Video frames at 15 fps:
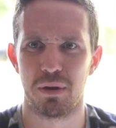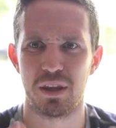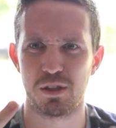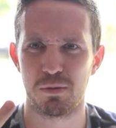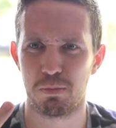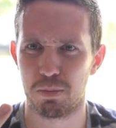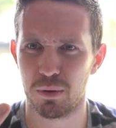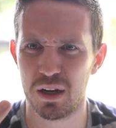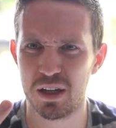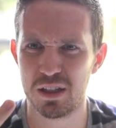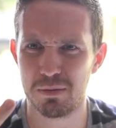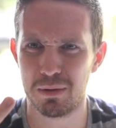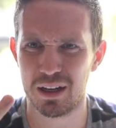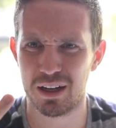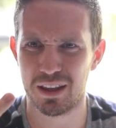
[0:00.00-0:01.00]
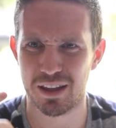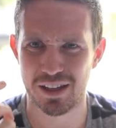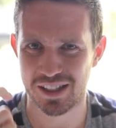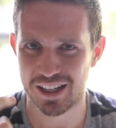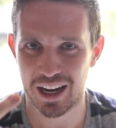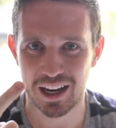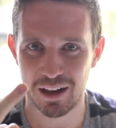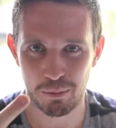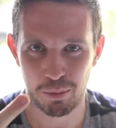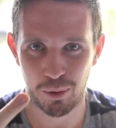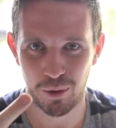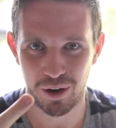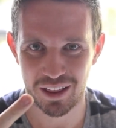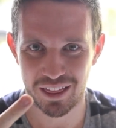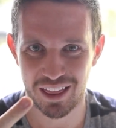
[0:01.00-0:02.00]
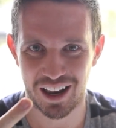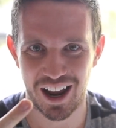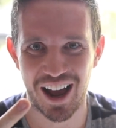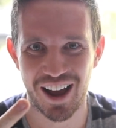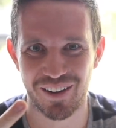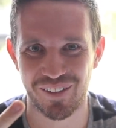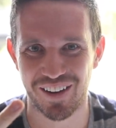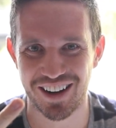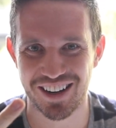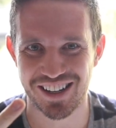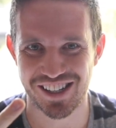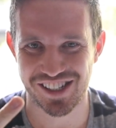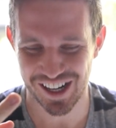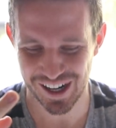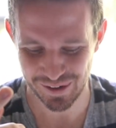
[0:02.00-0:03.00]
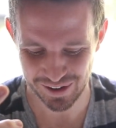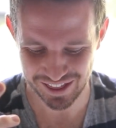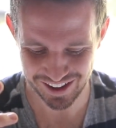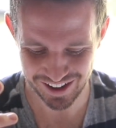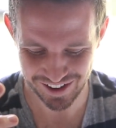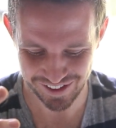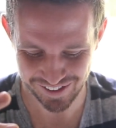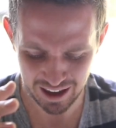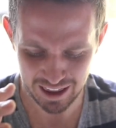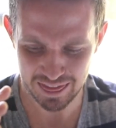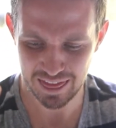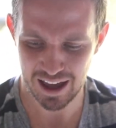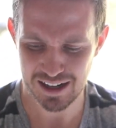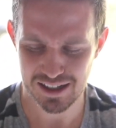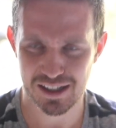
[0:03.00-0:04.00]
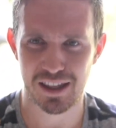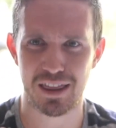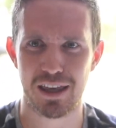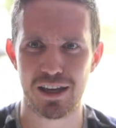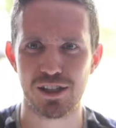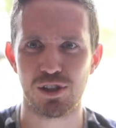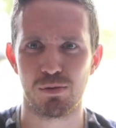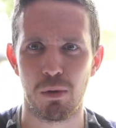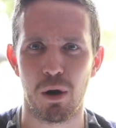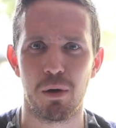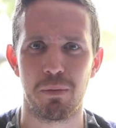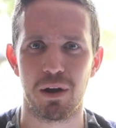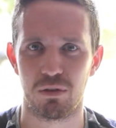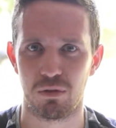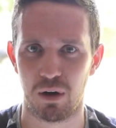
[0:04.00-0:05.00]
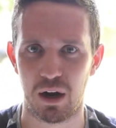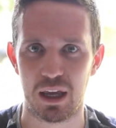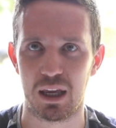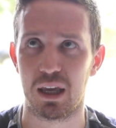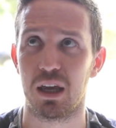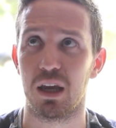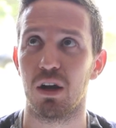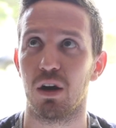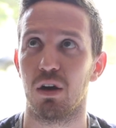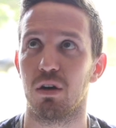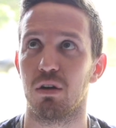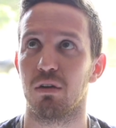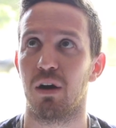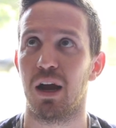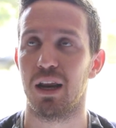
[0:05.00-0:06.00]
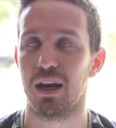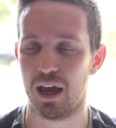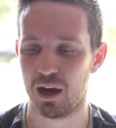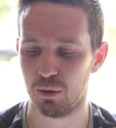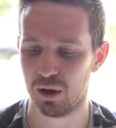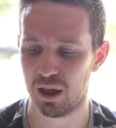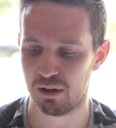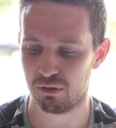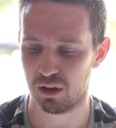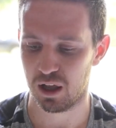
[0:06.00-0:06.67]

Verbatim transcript: But this brings me to the second point that I wanted to share with you, and that's this moment right here. Right now we have